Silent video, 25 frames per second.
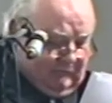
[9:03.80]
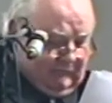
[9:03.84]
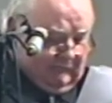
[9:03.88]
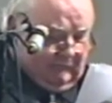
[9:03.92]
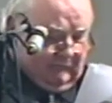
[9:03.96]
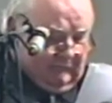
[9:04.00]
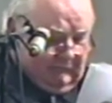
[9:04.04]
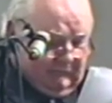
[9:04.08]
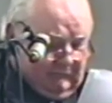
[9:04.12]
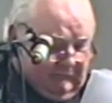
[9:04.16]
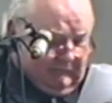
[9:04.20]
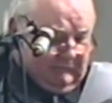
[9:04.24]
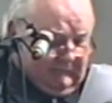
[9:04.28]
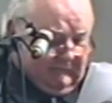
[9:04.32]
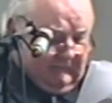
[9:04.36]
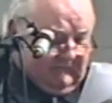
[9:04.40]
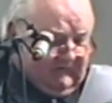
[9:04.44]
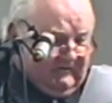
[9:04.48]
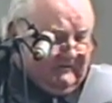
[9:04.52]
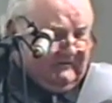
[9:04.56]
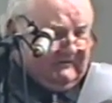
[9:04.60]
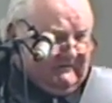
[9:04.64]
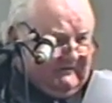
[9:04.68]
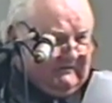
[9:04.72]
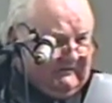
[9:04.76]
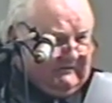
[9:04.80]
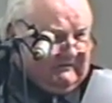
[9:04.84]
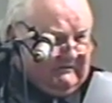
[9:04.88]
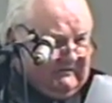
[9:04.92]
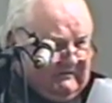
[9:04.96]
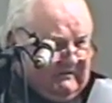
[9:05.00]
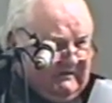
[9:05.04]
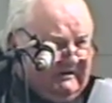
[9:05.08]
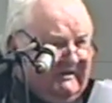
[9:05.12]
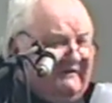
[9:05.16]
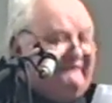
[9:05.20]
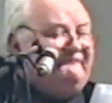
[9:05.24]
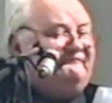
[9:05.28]
And if I ever meet
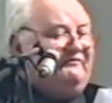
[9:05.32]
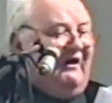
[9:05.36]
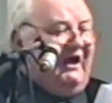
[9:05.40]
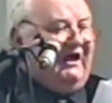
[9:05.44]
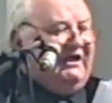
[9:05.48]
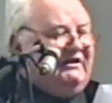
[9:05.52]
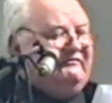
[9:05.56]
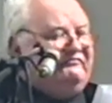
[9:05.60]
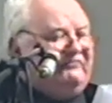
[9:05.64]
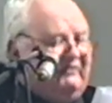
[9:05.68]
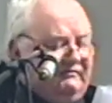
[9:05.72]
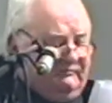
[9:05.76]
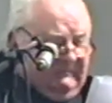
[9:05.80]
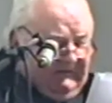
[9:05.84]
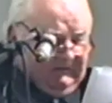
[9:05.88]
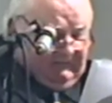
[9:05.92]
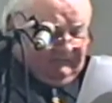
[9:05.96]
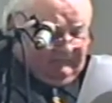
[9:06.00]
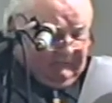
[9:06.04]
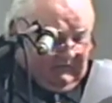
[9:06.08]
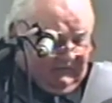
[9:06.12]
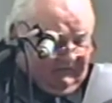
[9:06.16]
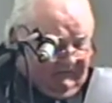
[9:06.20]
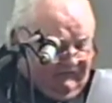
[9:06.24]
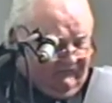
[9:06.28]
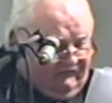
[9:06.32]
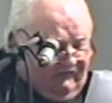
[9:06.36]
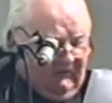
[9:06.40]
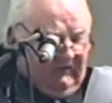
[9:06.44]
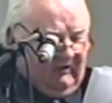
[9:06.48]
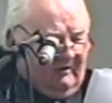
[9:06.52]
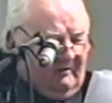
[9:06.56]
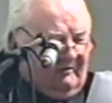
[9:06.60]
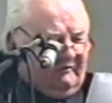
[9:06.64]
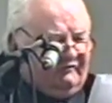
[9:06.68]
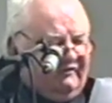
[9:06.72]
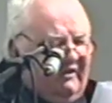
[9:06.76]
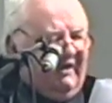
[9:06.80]
that child, I
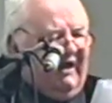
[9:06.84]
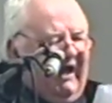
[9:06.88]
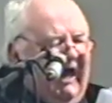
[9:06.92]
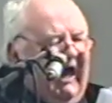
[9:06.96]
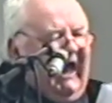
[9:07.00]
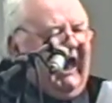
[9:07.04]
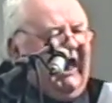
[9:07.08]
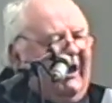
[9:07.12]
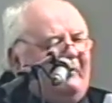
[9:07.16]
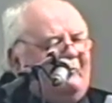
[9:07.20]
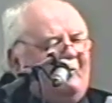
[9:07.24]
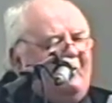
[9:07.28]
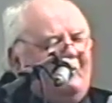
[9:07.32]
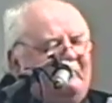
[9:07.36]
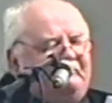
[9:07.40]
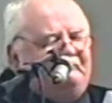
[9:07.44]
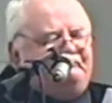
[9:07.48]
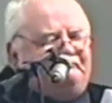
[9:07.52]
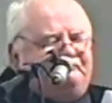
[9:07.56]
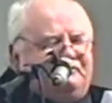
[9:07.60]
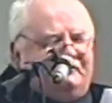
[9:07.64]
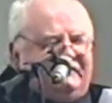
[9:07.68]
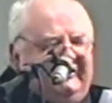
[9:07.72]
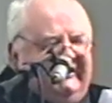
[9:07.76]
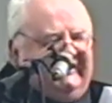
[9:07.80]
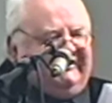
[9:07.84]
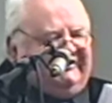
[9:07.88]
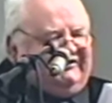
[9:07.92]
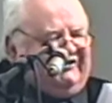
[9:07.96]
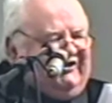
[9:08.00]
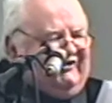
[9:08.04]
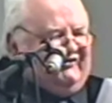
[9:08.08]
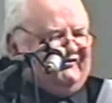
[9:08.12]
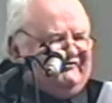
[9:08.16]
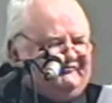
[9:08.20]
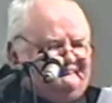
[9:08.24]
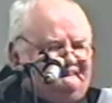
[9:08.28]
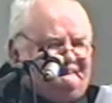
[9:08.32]
will break his bloody
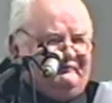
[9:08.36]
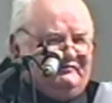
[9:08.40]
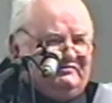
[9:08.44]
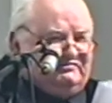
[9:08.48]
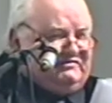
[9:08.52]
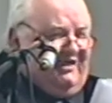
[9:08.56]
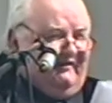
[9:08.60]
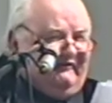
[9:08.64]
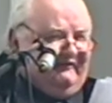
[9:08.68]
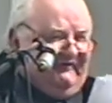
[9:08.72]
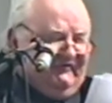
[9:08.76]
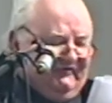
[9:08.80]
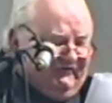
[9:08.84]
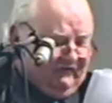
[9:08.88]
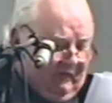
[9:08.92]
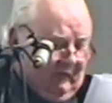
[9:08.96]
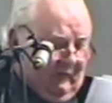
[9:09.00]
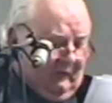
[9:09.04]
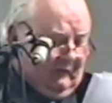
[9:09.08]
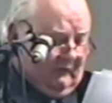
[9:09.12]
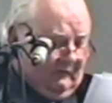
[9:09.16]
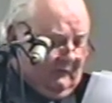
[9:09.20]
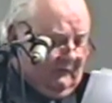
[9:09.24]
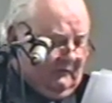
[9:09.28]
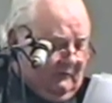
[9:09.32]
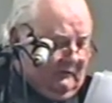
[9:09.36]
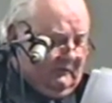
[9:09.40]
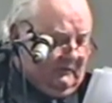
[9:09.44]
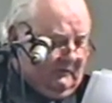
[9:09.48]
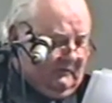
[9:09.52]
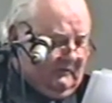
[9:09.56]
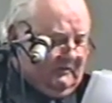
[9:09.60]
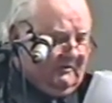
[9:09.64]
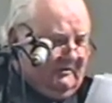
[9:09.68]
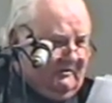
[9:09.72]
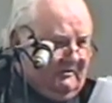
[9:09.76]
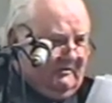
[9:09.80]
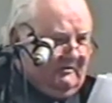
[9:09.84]
jaw. Wish I had
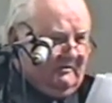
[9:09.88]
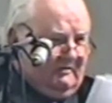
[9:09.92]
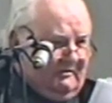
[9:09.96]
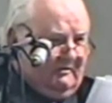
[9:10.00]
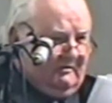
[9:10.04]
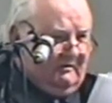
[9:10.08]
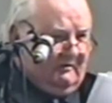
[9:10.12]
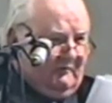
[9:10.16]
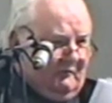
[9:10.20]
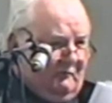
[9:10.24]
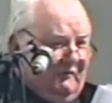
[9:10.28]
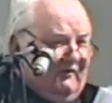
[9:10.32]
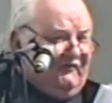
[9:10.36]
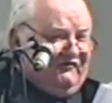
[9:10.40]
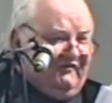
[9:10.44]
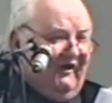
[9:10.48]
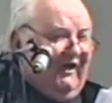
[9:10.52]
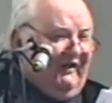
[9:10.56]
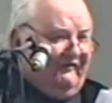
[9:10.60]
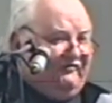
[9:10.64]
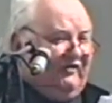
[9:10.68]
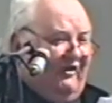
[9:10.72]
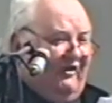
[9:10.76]
done that before.